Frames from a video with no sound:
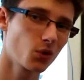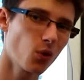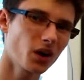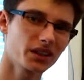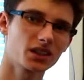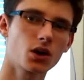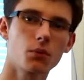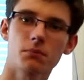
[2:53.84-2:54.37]

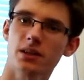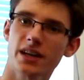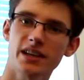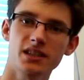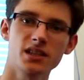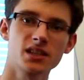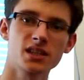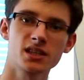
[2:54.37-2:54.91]
quite
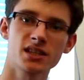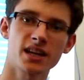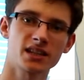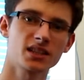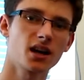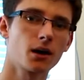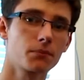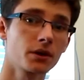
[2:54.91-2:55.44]
complicated to set
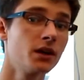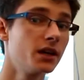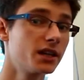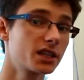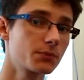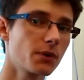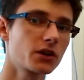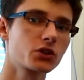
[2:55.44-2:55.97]
up,
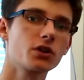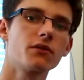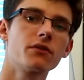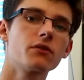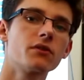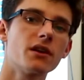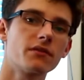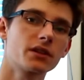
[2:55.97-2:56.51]
especially if
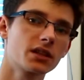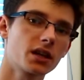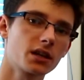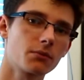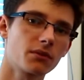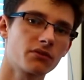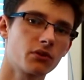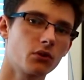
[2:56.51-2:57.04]
you've never done it
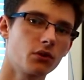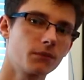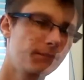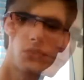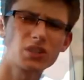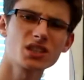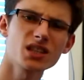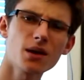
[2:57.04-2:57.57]
before. So
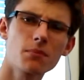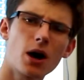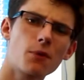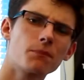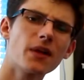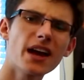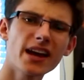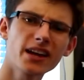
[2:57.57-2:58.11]
to sum
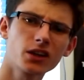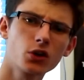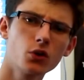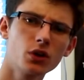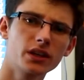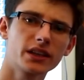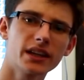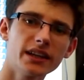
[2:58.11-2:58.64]
up, air
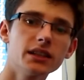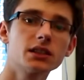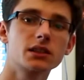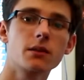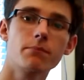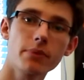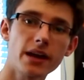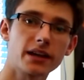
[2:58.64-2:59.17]
cooling is the
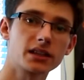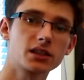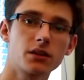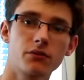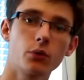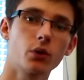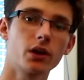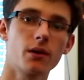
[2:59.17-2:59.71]
best if
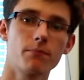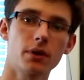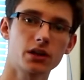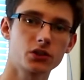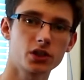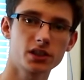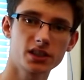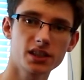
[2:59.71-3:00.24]
you want a
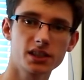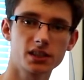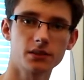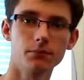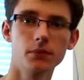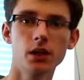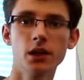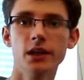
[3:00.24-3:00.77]
budget
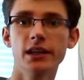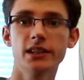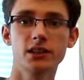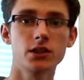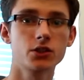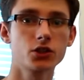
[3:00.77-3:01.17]
system. It's the